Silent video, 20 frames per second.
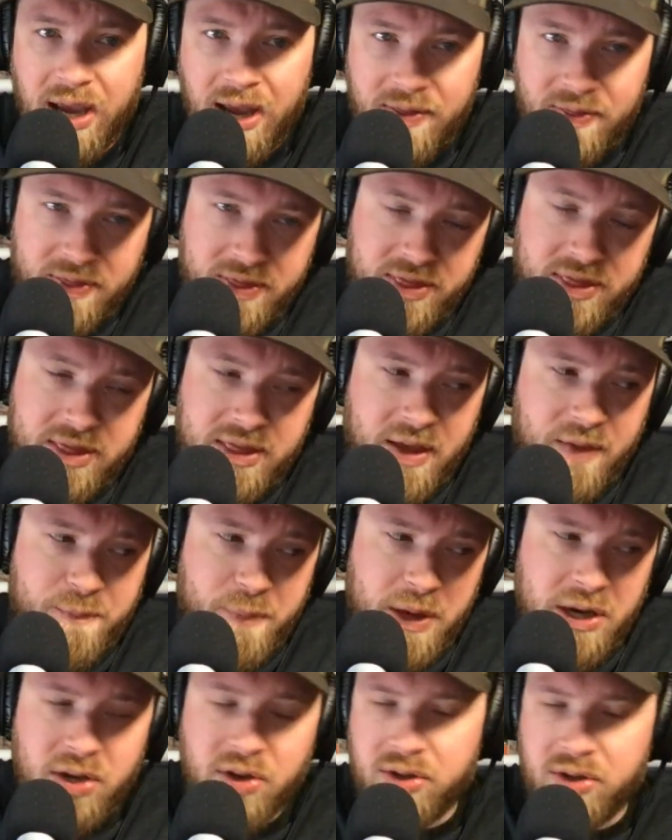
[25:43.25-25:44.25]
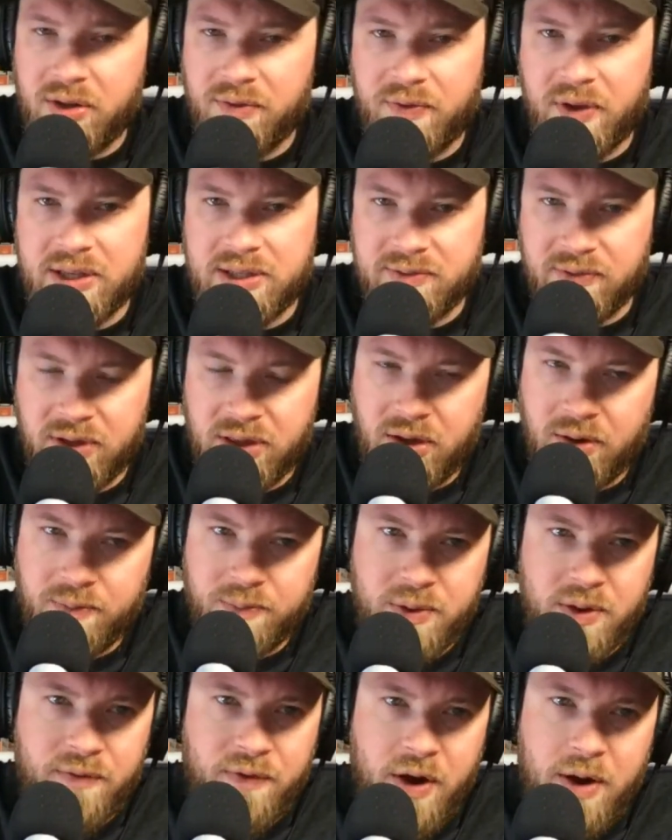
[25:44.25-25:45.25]
And they've been good defensively. They're
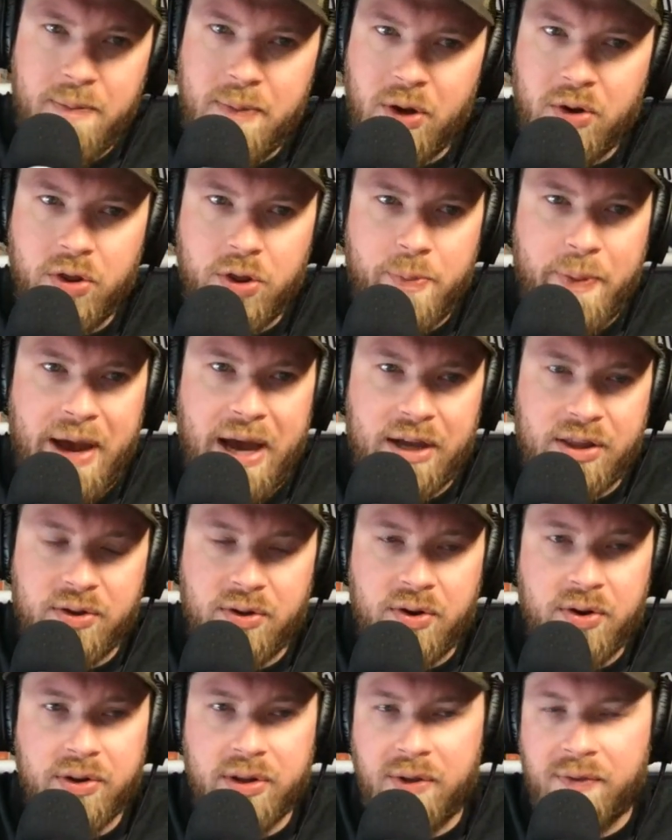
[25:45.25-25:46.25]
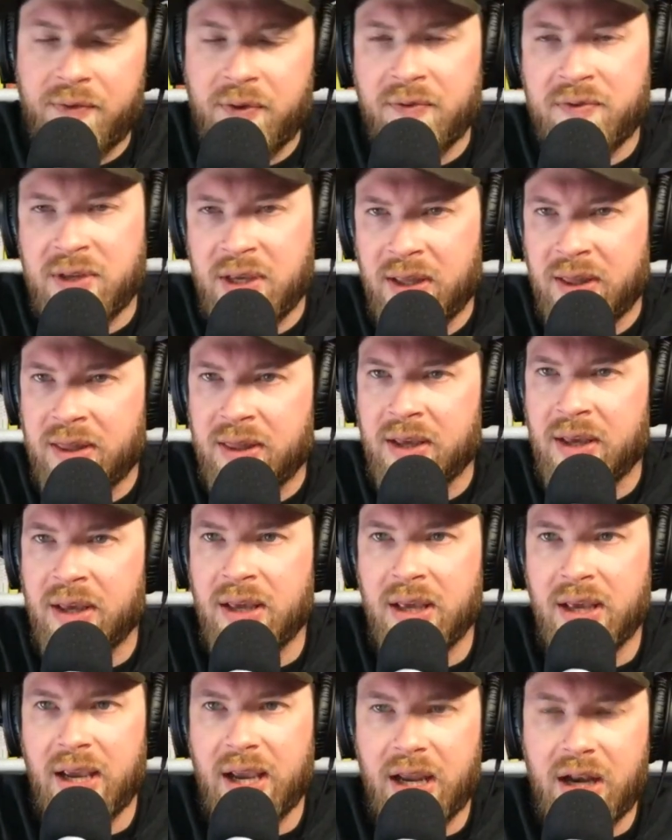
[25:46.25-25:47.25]
very middle of the pack. They're currently 15th
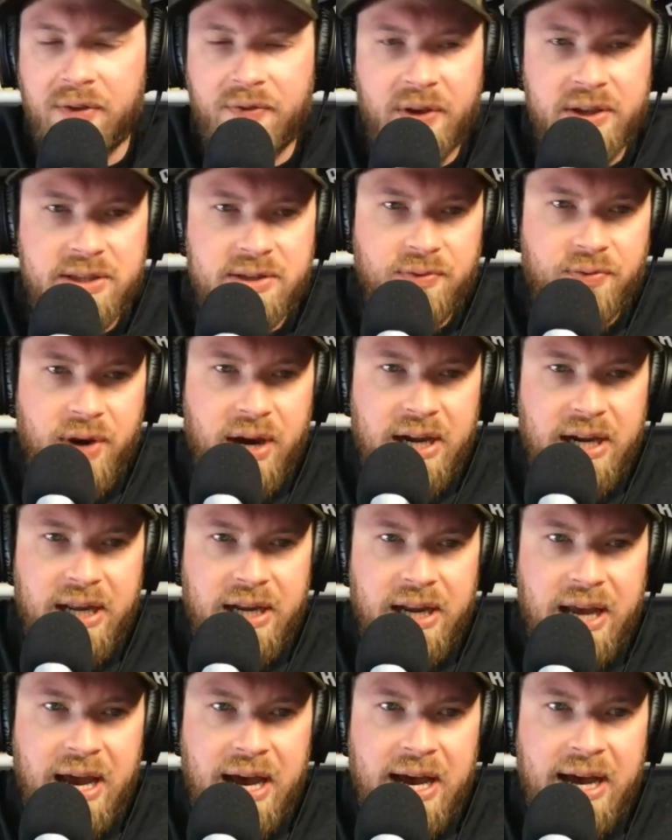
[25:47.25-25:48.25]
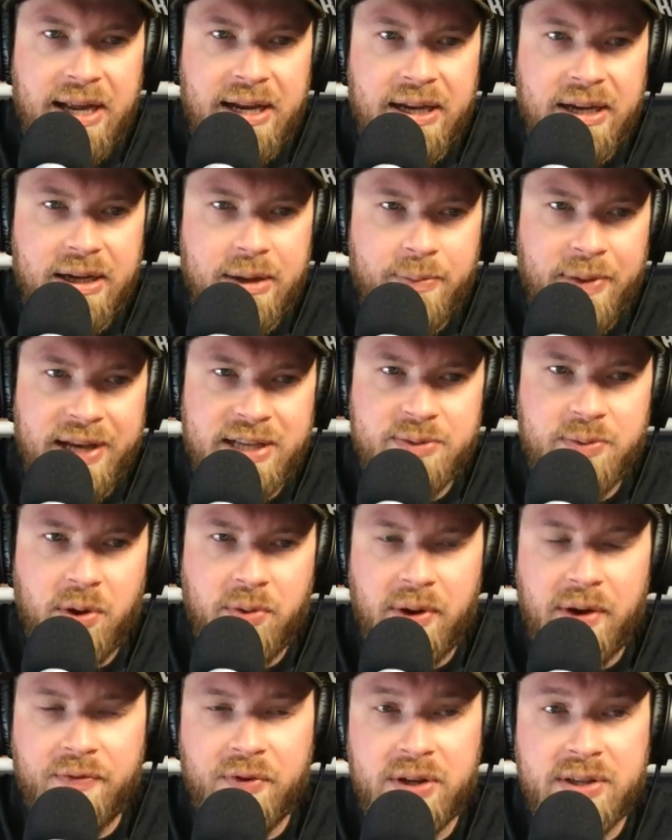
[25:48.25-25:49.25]
in defensive rating at Basketball
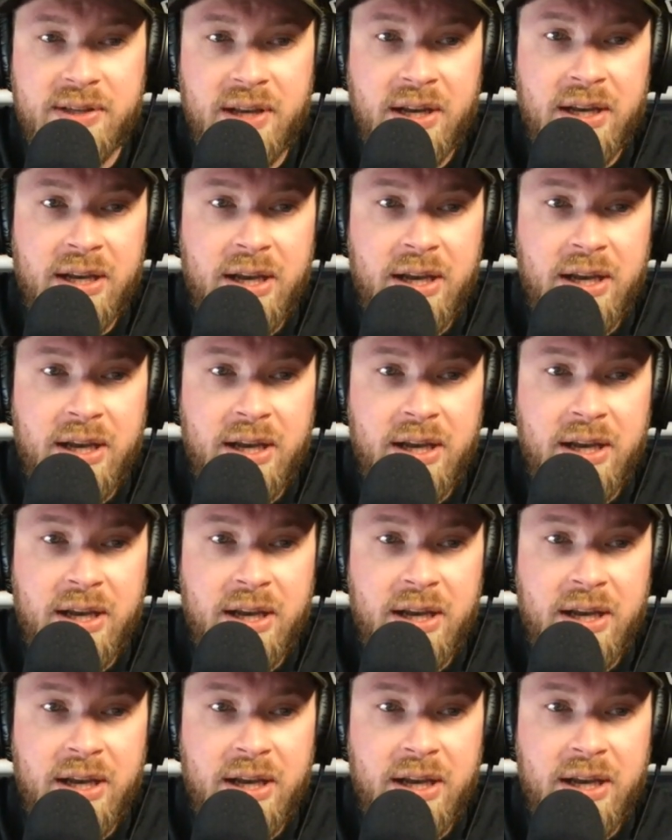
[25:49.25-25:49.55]
Reference.